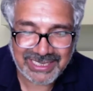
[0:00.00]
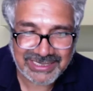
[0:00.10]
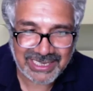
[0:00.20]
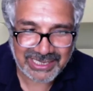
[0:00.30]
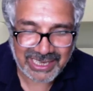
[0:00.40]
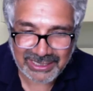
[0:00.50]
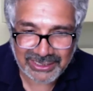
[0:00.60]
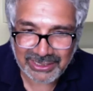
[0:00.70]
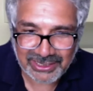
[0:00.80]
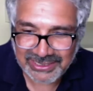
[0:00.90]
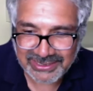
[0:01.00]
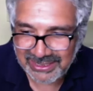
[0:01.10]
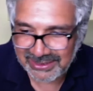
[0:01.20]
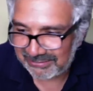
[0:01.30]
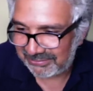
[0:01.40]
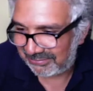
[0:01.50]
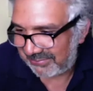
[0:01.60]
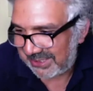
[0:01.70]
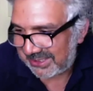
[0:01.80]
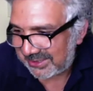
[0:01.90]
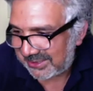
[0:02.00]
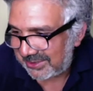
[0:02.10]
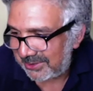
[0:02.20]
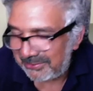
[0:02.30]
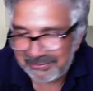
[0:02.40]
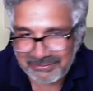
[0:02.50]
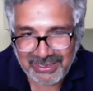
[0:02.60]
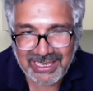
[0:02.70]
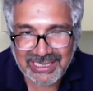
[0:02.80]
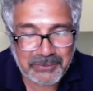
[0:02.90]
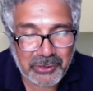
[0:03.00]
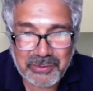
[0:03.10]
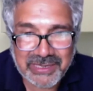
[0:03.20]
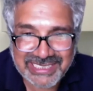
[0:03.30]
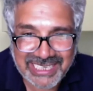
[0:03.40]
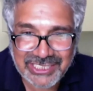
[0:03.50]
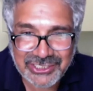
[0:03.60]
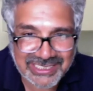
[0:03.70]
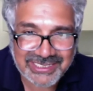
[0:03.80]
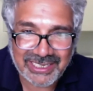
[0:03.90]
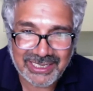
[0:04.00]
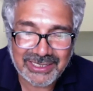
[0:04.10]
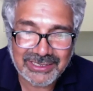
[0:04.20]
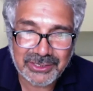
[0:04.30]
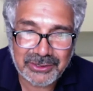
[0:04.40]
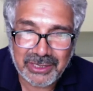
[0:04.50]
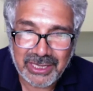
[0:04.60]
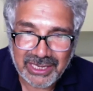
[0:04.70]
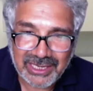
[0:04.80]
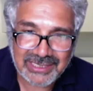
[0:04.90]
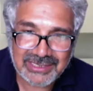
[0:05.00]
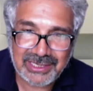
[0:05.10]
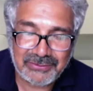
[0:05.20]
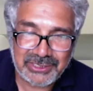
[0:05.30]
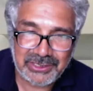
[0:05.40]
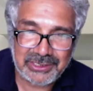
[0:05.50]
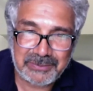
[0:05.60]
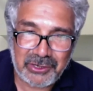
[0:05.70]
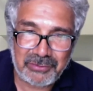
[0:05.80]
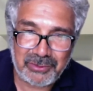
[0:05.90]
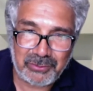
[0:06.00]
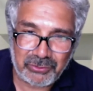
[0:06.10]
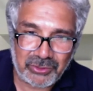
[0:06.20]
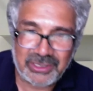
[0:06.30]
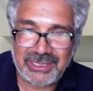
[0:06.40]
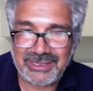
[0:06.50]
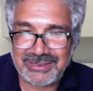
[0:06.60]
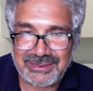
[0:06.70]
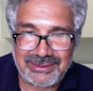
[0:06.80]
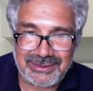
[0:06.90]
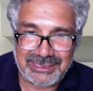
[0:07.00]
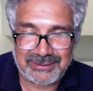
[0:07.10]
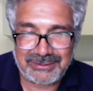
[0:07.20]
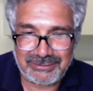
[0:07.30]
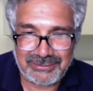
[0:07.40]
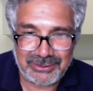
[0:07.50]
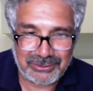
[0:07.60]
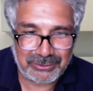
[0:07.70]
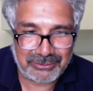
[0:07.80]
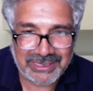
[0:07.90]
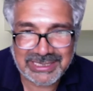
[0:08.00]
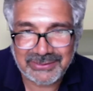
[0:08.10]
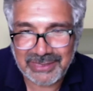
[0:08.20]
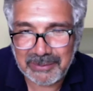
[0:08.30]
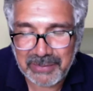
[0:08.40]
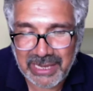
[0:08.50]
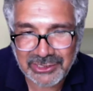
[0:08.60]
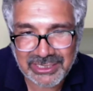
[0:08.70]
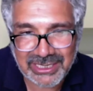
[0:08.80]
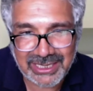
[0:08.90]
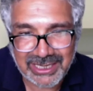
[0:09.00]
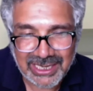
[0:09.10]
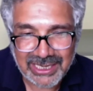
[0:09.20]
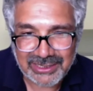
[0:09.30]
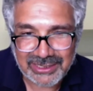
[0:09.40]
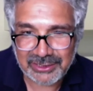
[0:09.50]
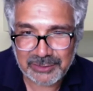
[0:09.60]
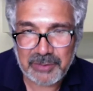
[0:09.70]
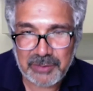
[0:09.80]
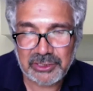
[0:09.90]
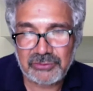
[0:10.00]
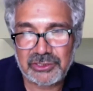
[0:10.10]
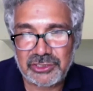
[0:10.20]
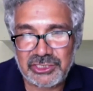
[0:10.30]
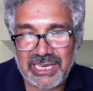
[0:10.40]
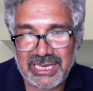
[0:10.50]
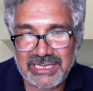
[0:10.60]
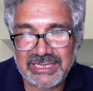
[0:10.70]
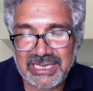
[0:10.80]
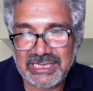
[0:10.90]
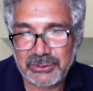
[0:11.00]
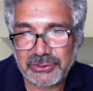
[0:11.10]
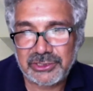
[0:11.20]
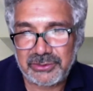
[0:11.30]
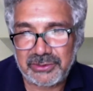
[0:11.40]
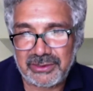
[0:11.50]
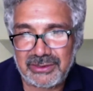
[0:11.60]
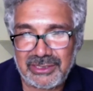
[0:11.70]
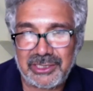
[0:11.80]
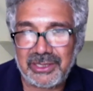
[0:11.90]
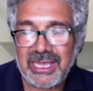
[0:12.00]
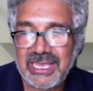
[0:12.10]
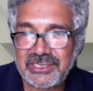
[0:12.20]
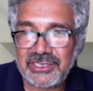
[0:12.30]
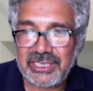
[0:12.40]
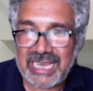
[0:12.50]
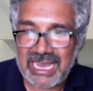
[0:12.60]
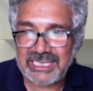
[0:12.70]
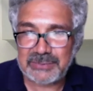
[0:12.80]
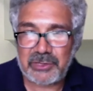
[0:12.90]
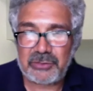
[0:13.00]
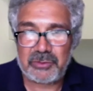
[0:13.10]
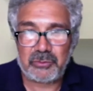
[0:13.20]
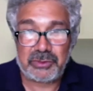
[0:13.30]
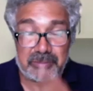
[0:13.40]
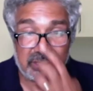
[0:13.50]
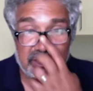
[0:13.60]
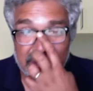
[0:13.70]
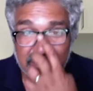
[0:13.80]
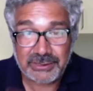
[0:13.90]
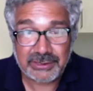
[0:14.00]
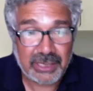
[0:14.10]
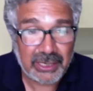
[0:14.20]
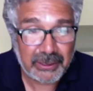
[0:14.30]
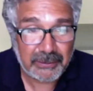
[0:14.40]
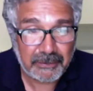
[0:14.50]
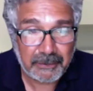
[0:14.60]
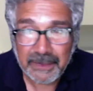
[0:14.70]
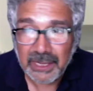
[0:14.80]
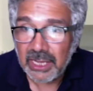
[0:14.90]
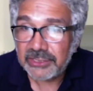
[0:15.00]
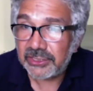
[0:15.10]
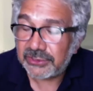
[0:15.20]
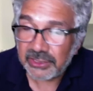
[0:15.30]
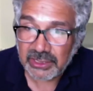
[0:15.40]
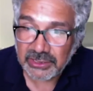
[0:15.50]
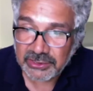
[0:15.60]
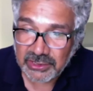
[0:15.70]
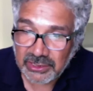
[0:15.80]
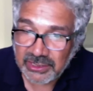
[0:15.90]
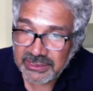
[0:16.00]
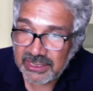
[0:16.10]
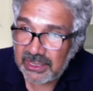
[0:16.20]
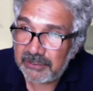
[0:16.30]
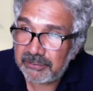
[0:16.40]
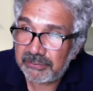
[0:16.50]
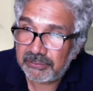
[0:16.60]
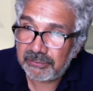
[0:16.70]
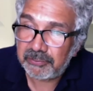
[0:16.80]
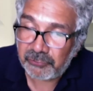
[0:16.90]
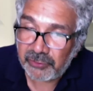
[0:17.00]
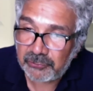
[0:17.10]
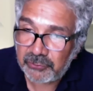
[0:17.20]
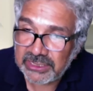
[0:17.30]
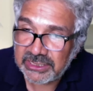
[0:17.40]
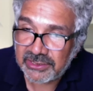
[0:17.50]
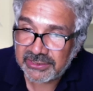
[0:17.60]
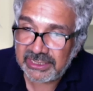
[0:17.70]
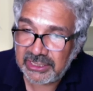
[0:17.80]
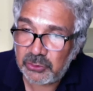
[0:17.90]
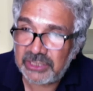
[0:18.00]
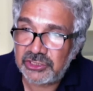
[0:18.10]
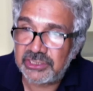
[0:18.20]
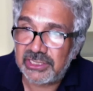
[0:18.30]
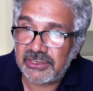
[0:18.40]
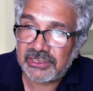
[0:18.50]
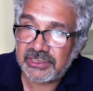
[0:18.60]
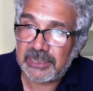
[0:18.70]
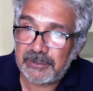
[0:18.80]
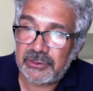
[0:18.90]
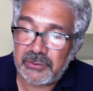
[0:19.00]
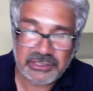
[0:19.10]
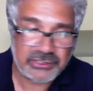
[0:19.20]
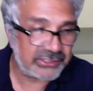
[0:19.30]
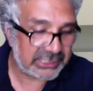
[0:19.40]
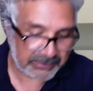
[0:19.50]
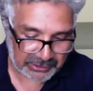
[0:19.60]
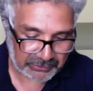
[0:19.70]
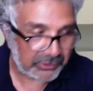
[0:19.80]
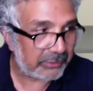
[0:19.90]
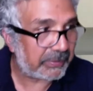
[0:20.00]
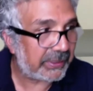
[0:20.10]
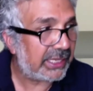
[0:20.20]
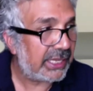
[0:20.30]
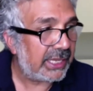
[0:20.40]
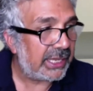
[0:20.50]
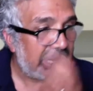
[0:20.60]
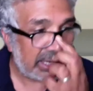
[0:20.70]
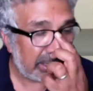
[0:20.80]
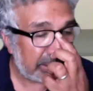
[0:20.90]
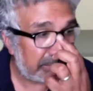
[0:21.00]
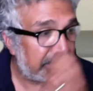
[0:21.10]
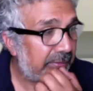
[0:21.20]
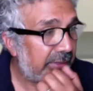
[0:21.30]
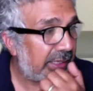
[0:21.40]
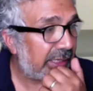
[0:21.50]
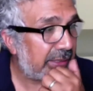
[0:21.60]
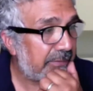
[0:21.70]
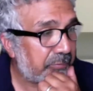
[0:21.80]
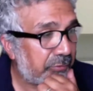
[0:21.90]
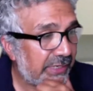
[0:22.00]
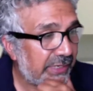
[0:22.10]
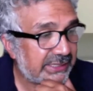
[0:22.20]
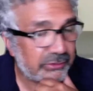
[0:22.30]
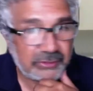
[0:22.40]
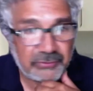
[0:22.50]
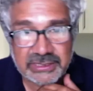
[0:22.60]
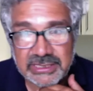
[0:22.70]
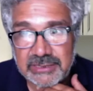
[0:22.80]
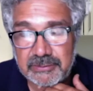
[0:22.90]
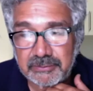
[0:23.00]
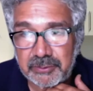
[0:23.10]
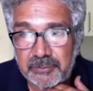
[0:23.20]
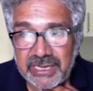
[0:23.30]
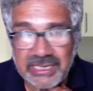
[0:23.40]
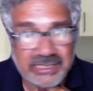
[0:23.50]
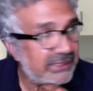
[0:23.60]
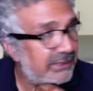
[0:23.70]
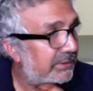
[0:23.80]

it, and like you said, it's kind of experimentation, isn't it? So kids love to experiment with rockets and ex all the rest of it. But actually, the experiment you've just shared is also, a, you know, so you can experiment with plants. Um, so, so, so guys, um, feel free to ask any questions. There's a couple of questions coming through, but um, um, Professor Griffiths has prepared a,